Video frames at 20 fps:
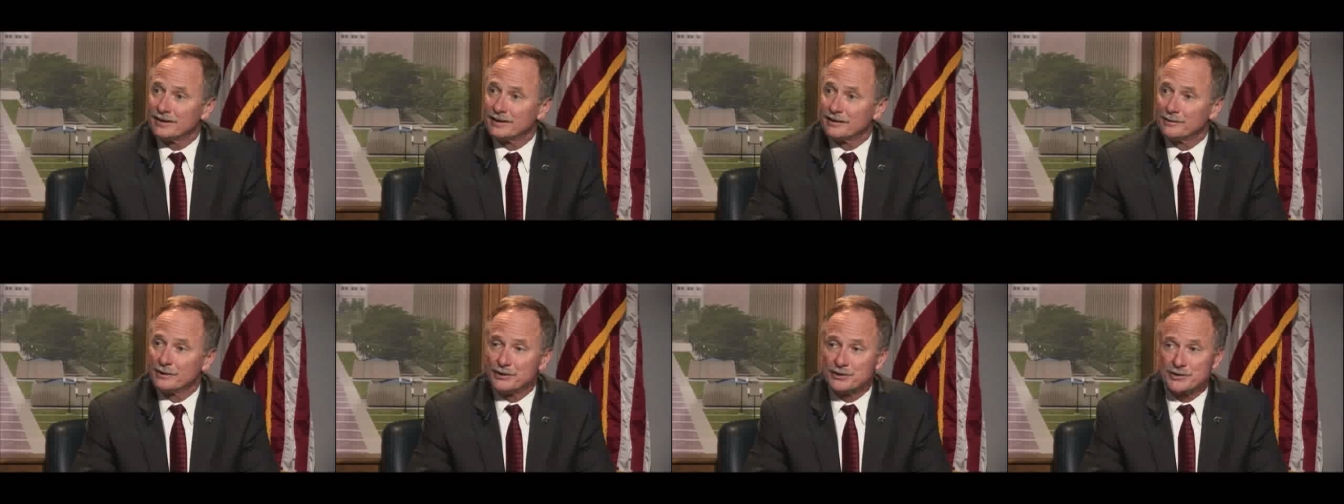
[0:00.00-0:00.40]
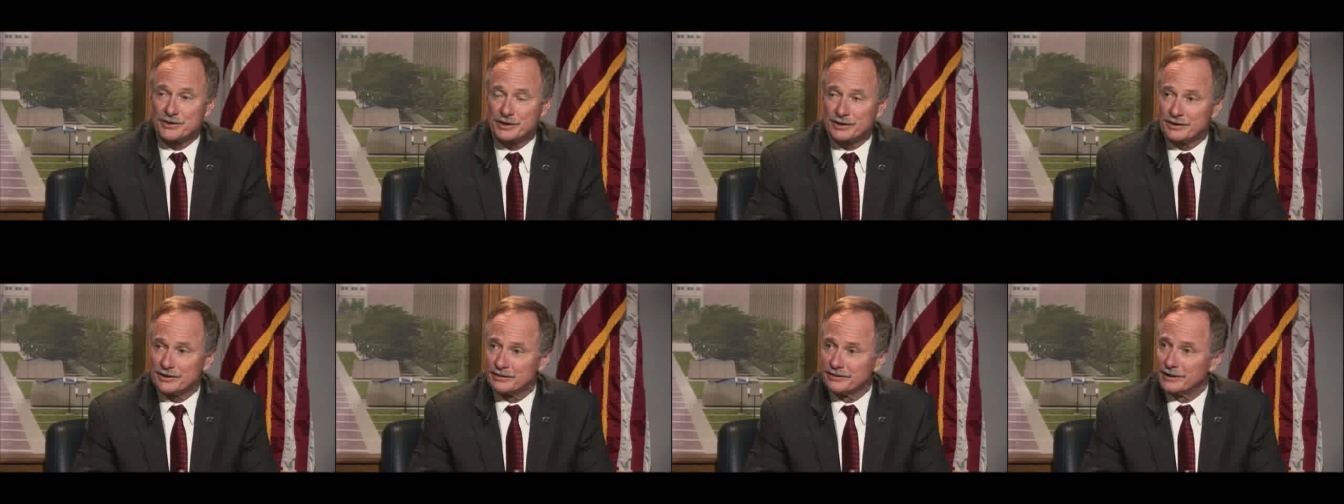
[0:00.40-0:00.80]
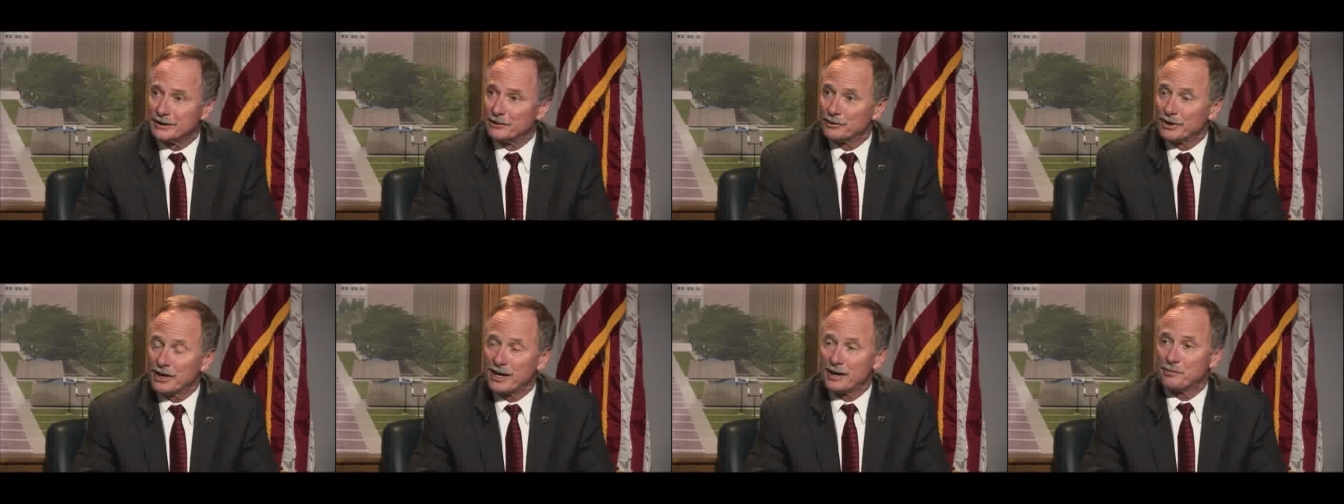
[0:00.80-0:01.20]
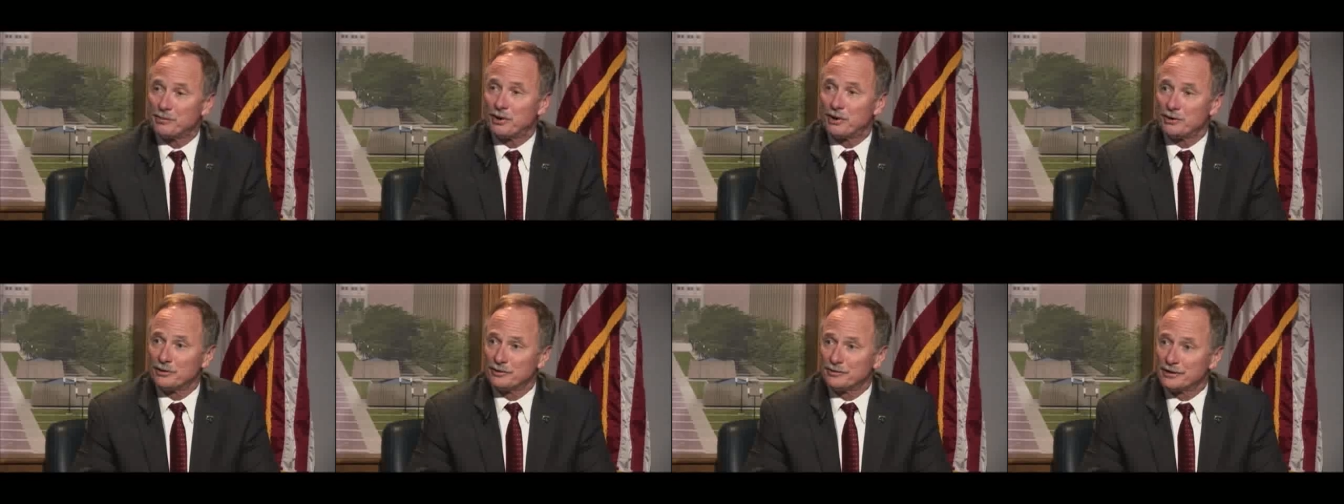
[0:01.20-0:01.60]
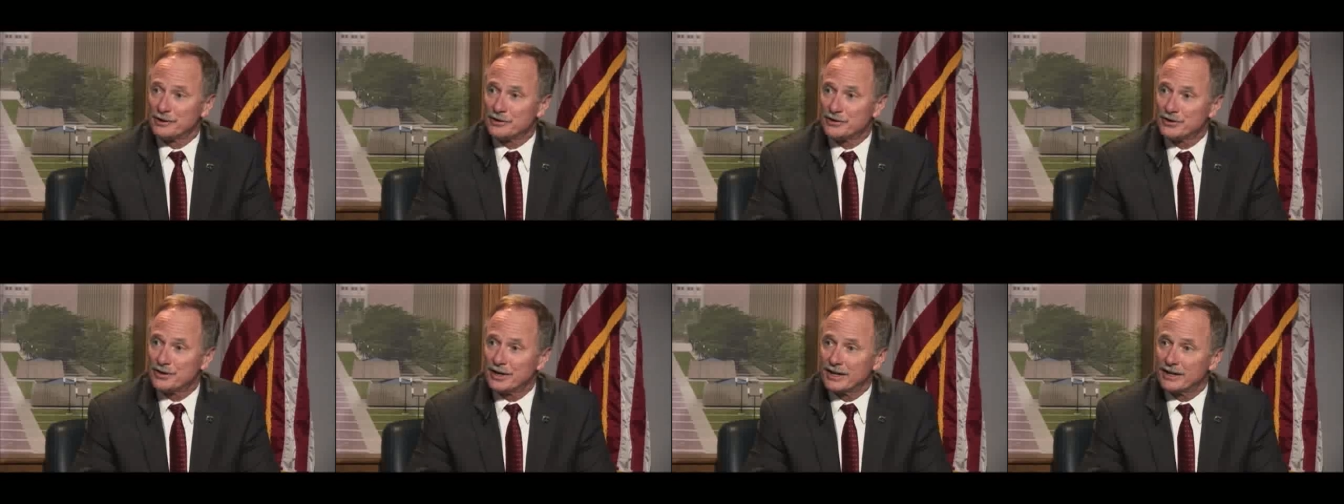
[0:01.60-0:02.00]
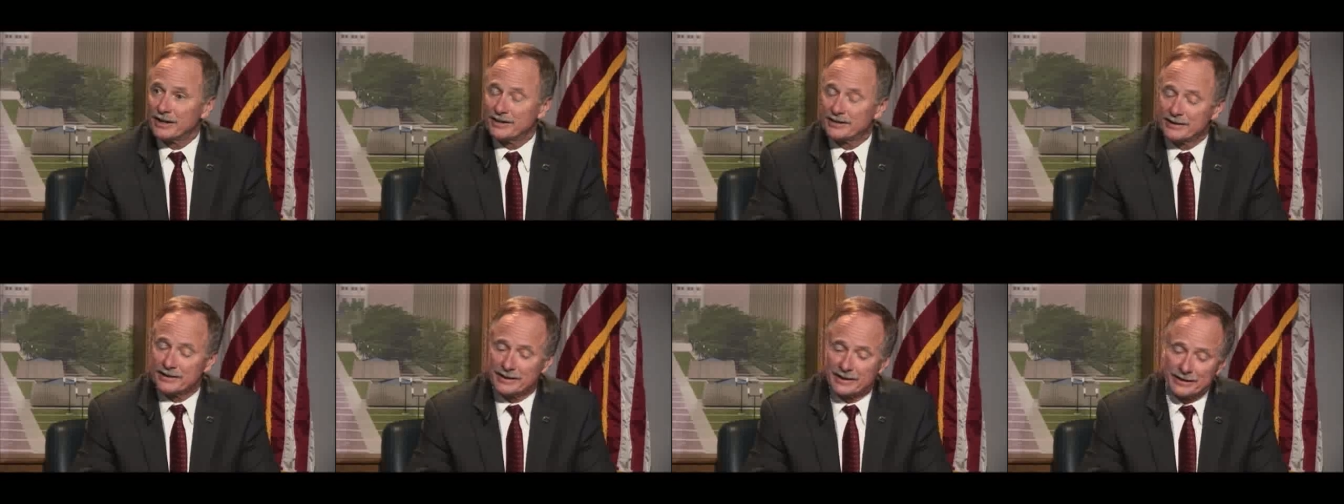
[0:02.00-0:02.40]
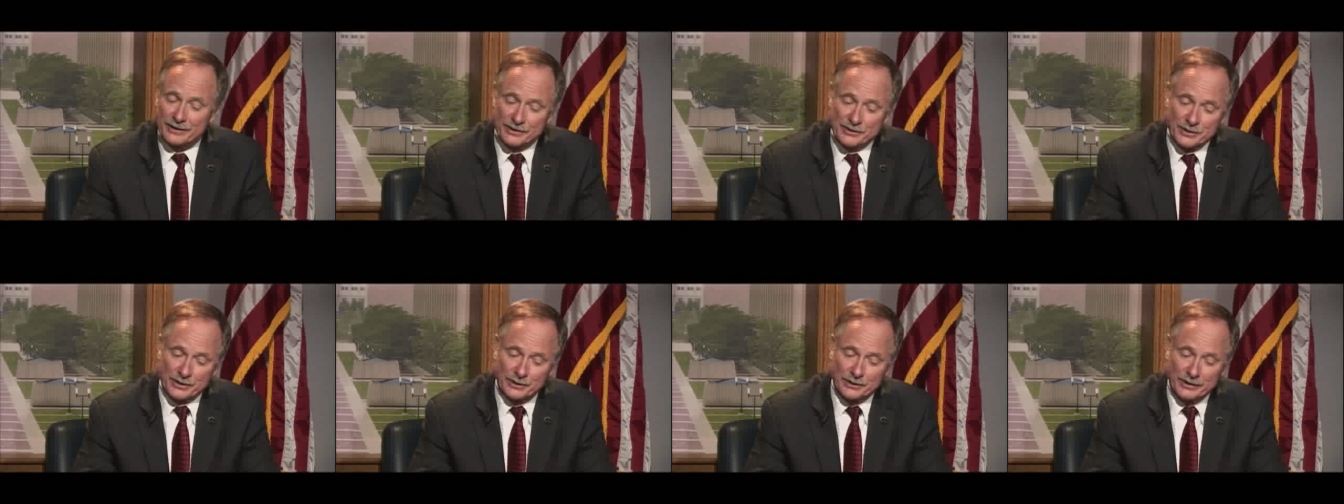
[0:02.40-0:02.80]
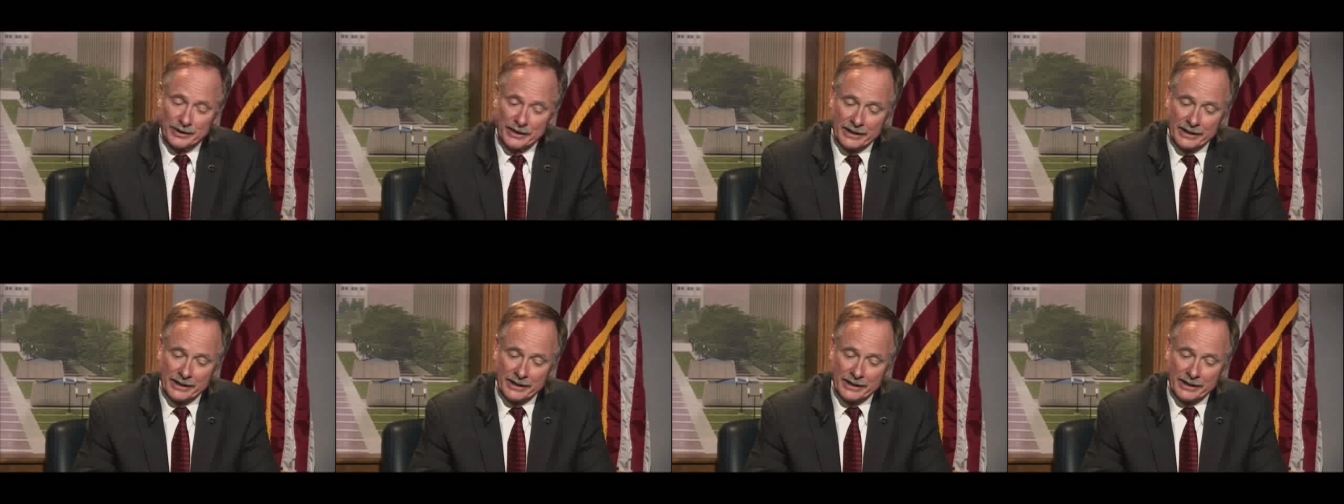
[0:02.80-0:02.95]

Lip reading: We used to, camp all over the state. And so